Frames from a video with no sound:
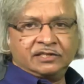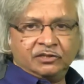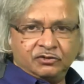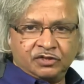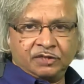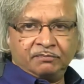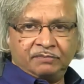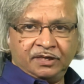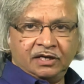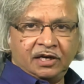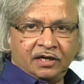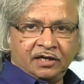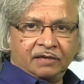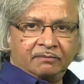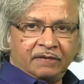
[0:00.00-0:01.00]
using
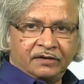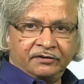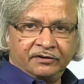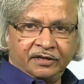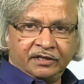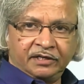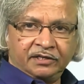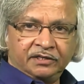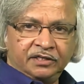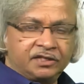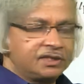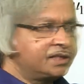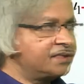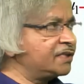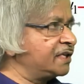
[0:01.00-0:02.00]
periodic boundary
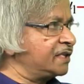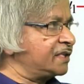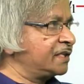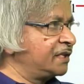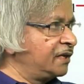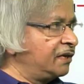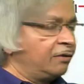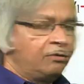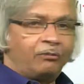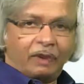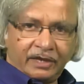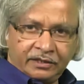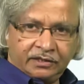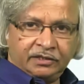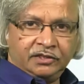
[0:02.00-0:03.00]
conditions is
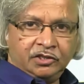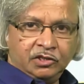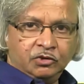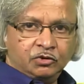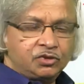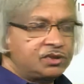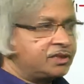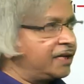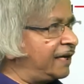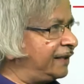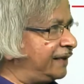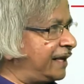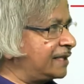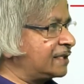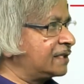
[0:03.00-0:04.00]
widely used,
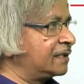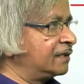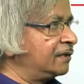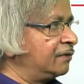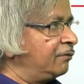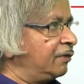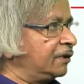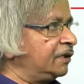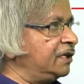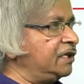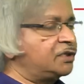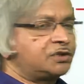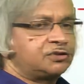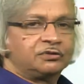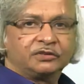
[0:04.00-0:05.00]
and that's what
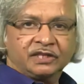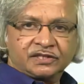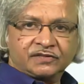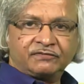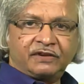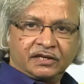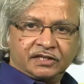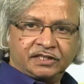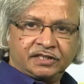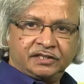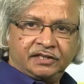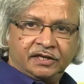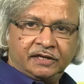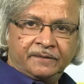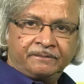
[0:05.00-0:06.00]
leads to this function
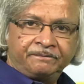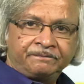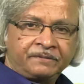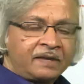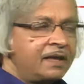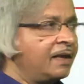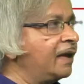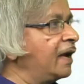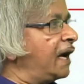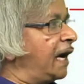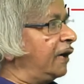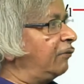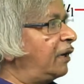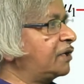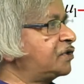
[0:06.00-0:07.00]
here.
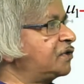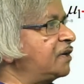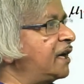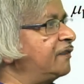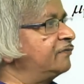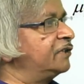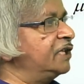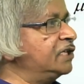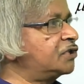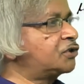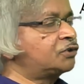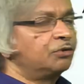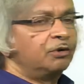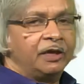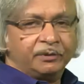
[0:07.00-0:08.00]
And once you have
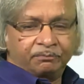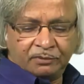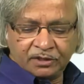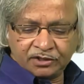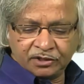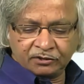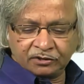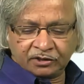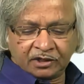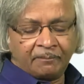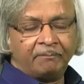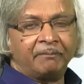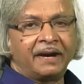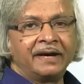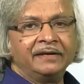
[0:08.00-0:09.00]
these two inputs, you could
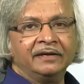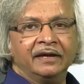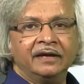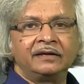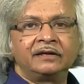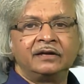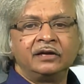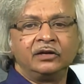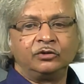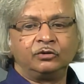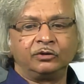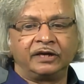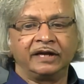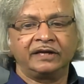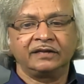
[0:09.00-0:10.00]
combine it
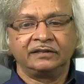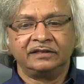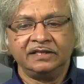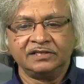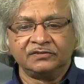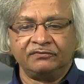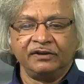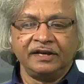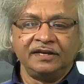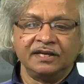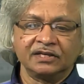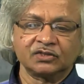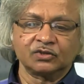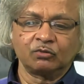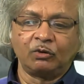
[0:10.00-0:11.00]
to get these
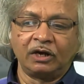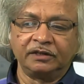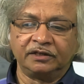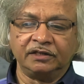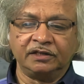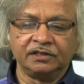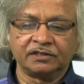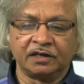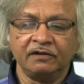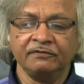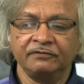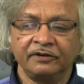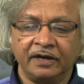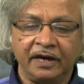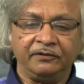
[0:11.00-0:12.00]
various quantities
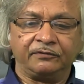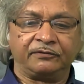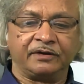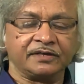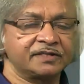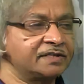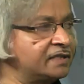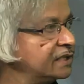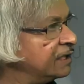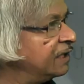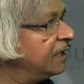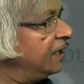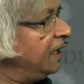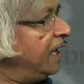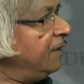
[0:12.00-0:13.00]
of interest,
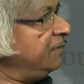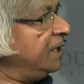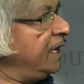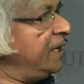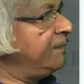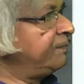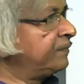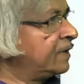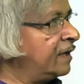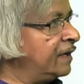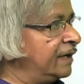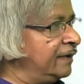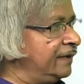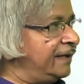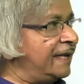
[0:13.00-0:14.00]
namely
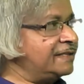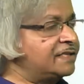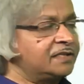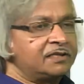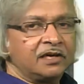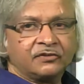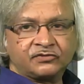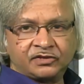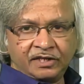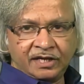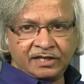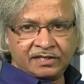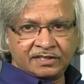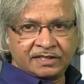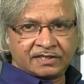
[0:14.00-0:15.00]
density of
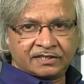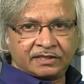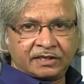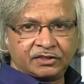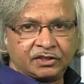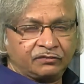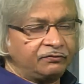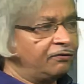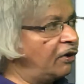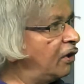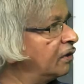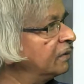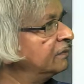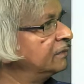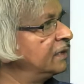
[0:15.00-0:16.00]
states, that's lecture
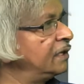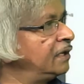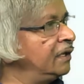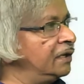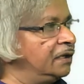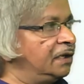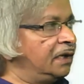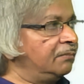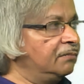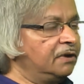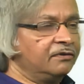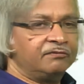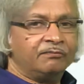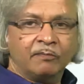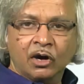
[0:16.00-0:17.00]
4, number
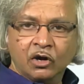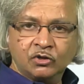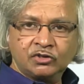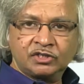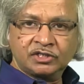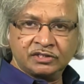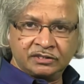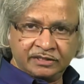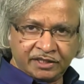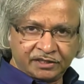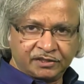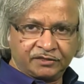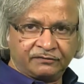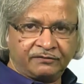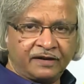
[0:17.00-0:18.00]
of modes,
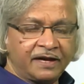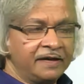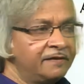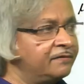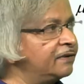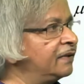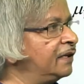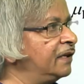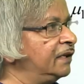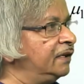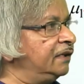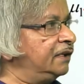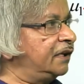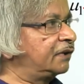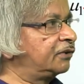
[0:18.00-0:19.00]
lecture 5,
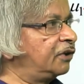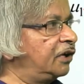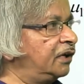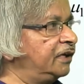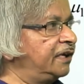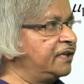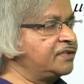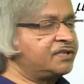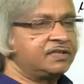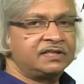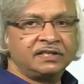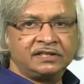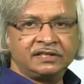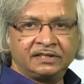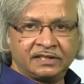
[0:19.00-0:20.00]
electron
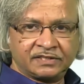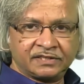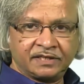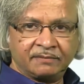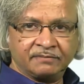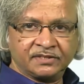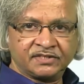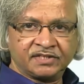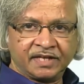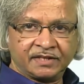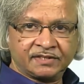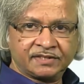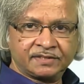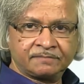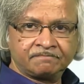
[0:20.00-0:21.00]
density, that's number
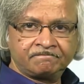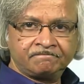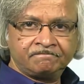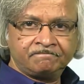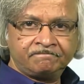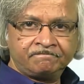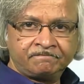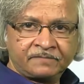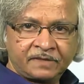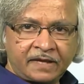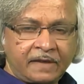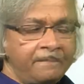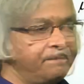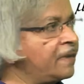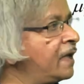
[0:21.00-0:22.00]
6.
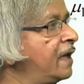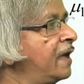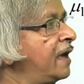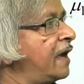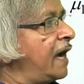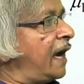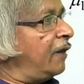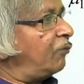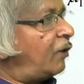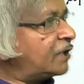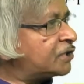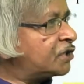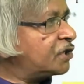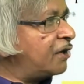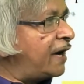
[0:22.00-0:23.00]
Okay? And
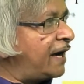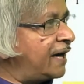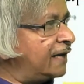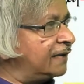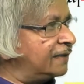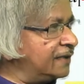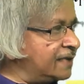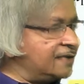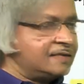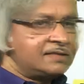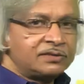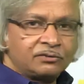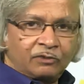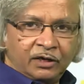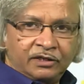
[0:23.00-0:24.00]
once you had
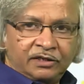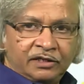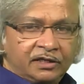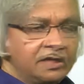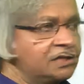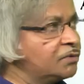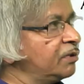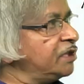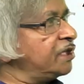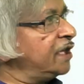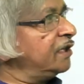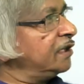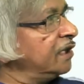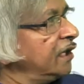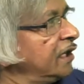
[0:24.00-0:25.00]
these quantities which
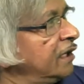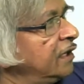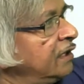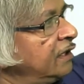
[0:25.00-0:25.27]
enter